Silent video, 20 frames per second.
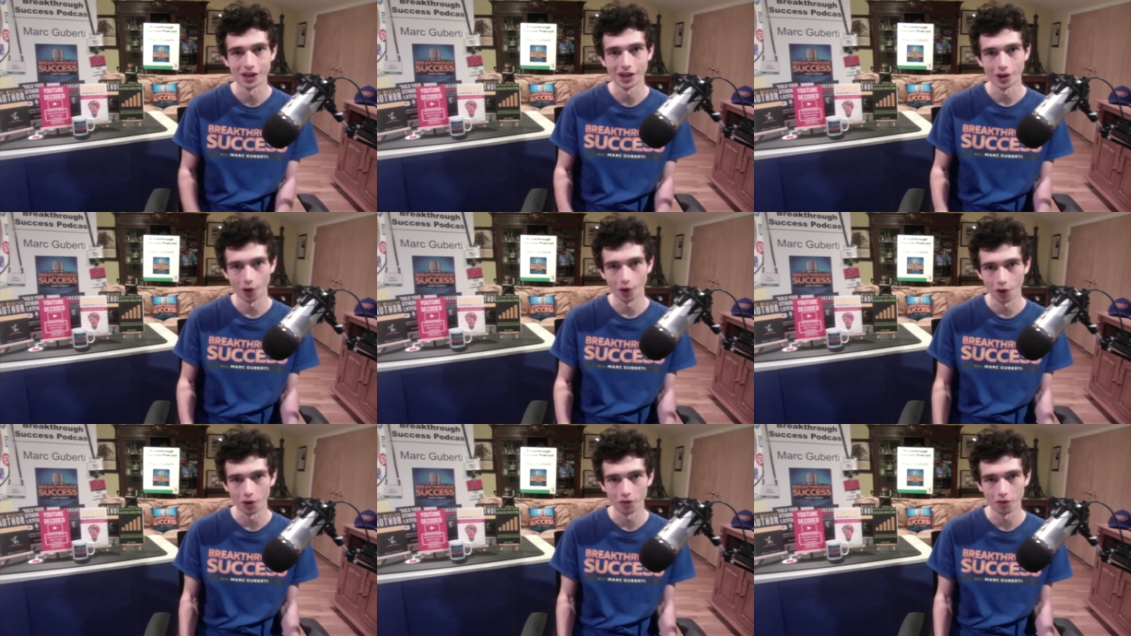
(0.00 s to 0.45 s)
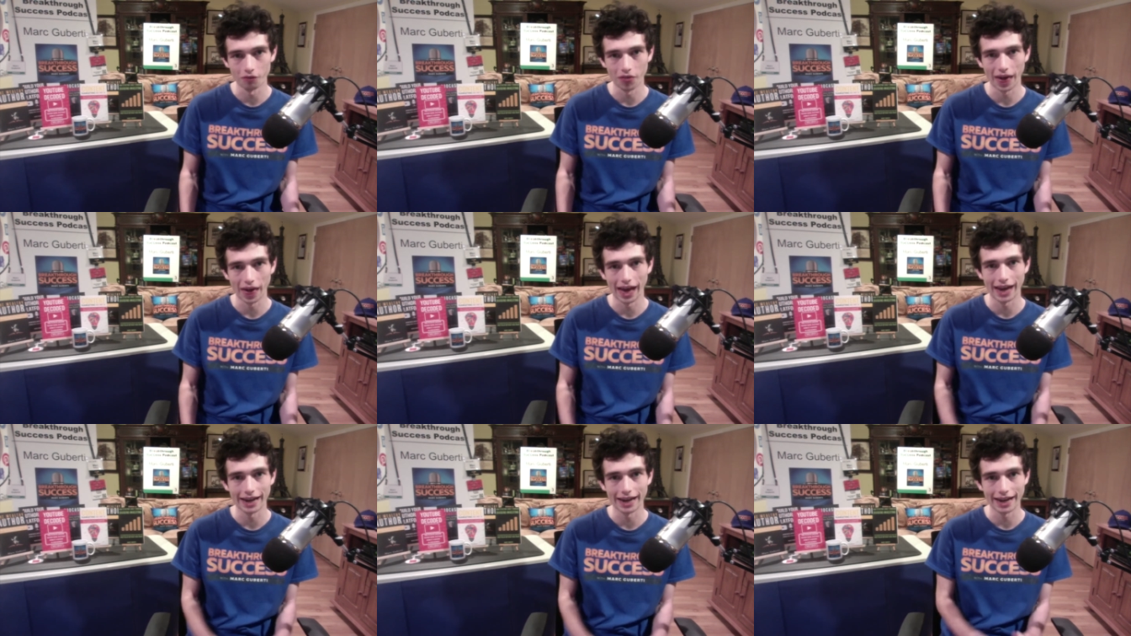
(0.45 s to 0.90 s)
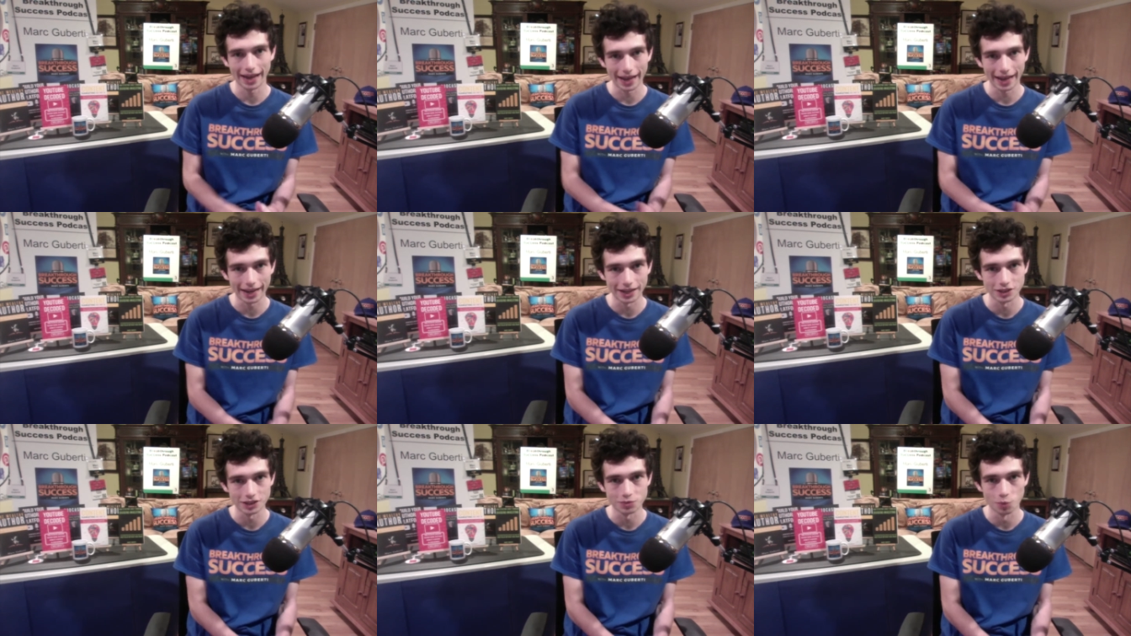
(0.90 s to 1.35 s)
All of that
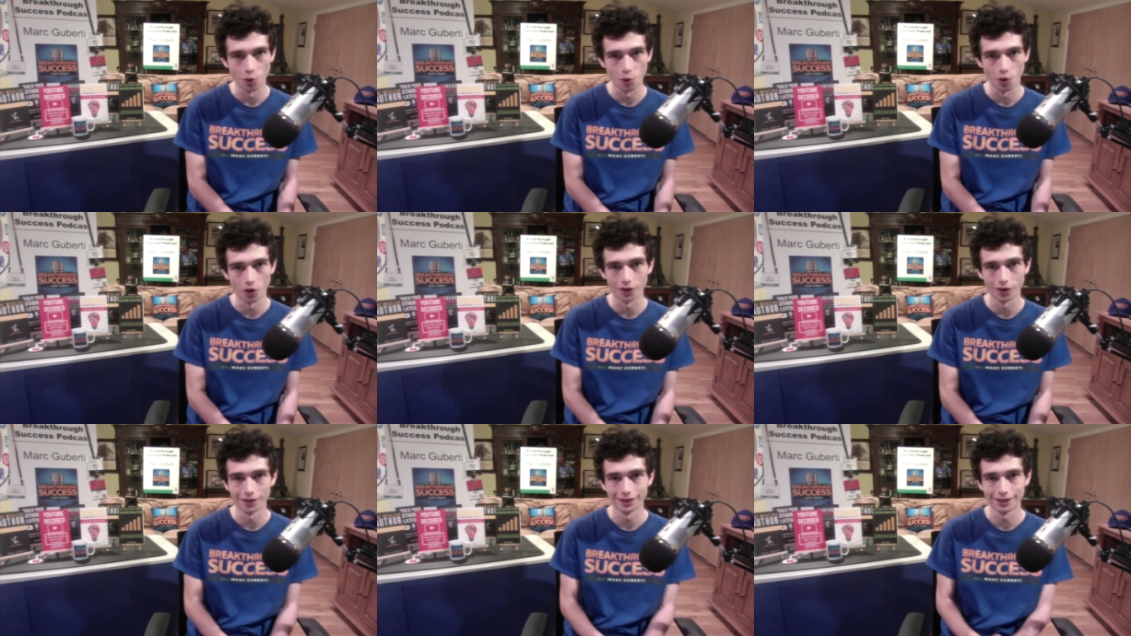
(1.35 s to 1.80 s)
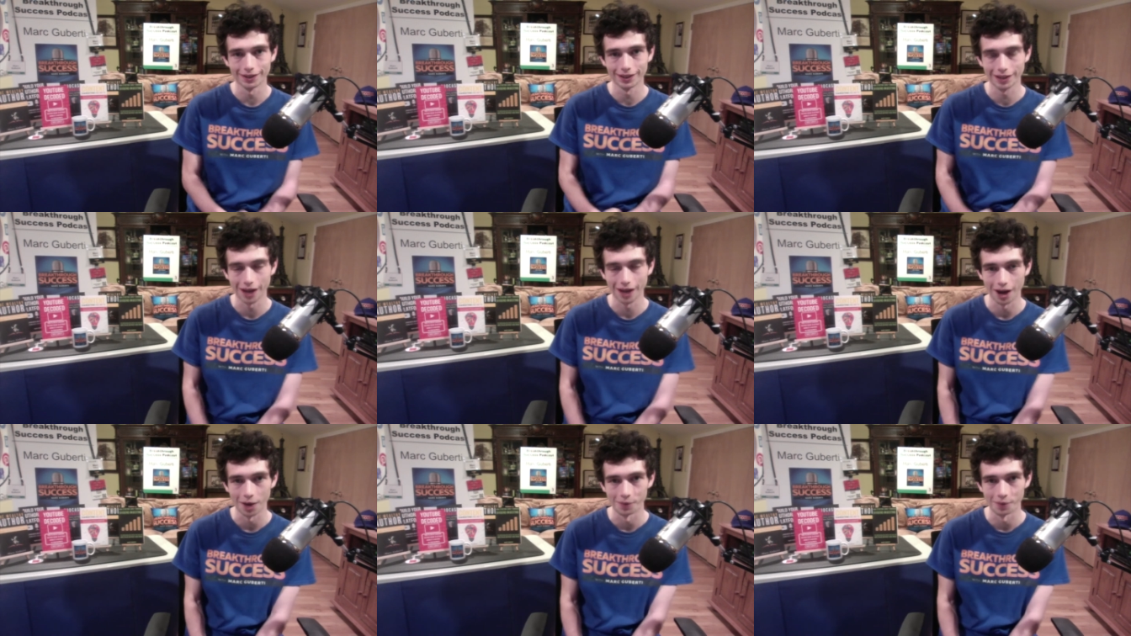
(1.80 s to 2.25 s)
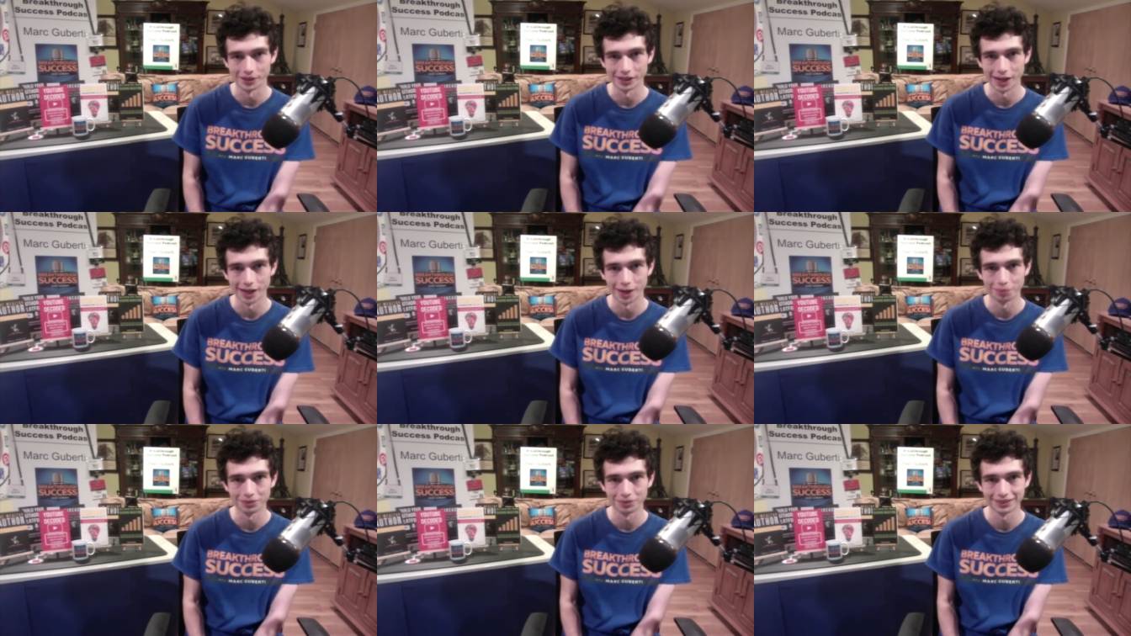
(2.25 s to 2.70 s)
and more coming up.